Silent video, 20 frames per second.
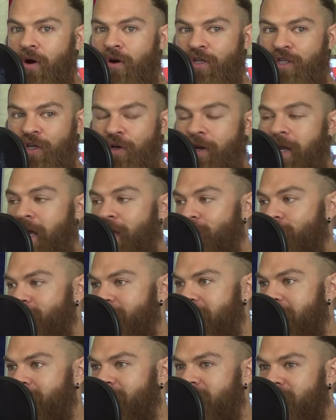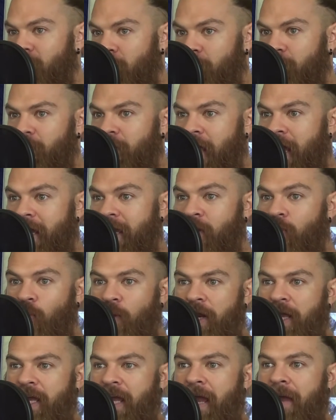you hurt your knee and your team's still playing and
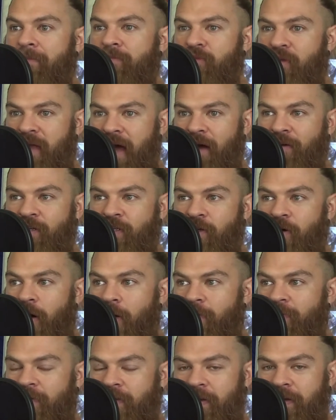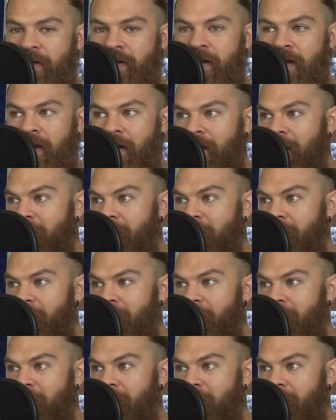winning games without you, hopefully.